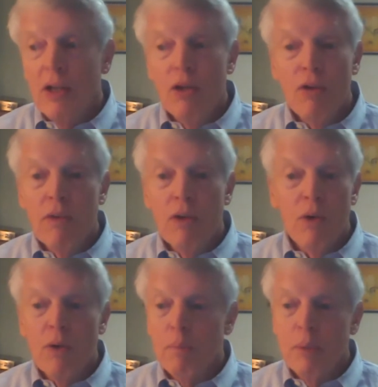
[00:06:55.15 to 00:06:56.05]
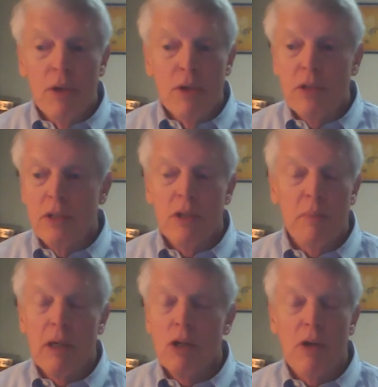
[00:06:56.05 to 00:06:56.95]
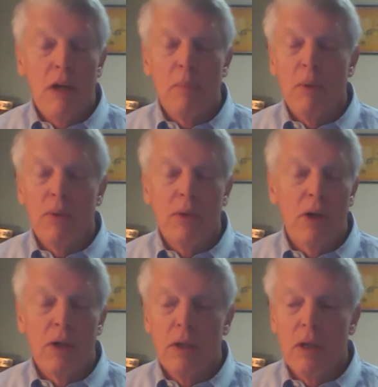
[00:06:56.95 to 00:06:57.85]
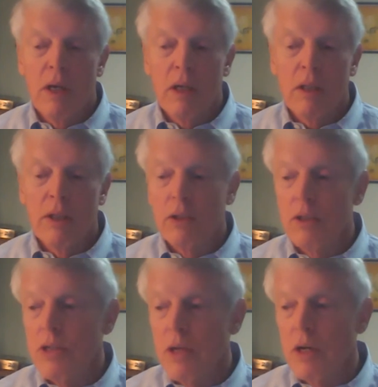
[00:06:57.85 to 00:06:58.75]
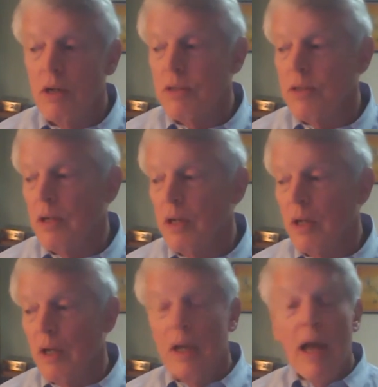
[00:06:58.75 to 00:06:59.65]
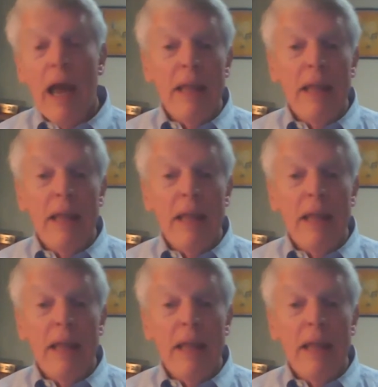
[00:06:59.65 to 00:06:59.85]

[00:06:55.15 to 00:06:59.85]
You're producing some incredible young clinical engineers, and hey,